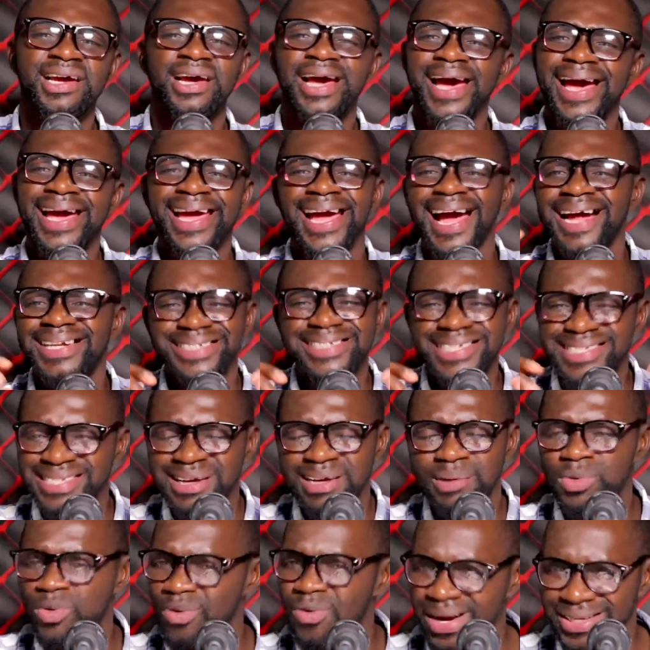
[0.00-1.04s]
a
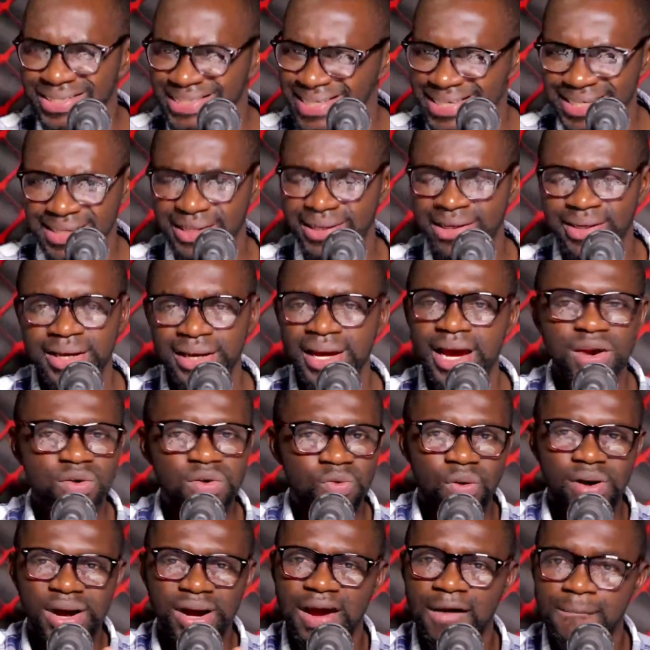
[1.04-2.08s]
artisem, what it, and
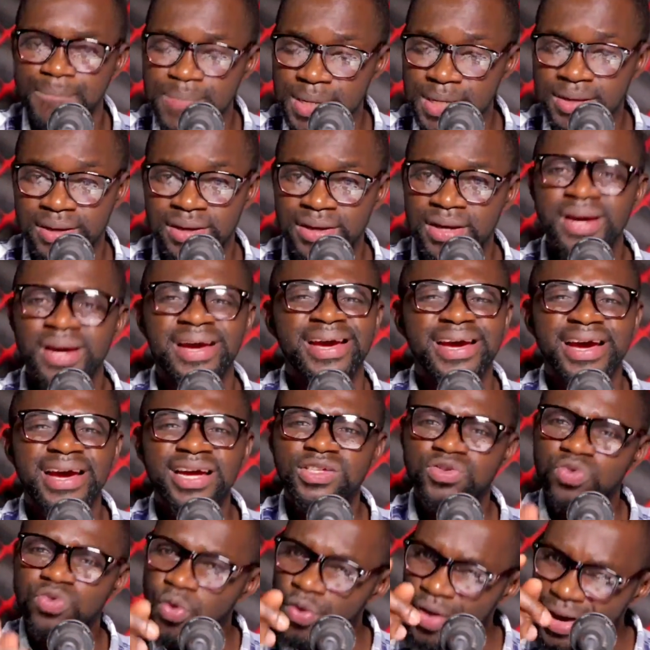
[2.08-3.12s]
what can be.
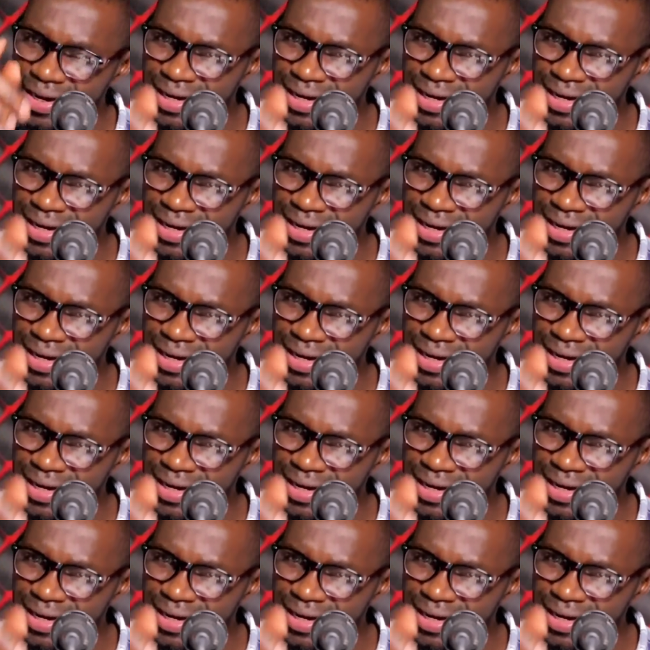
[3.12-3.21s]
And to her,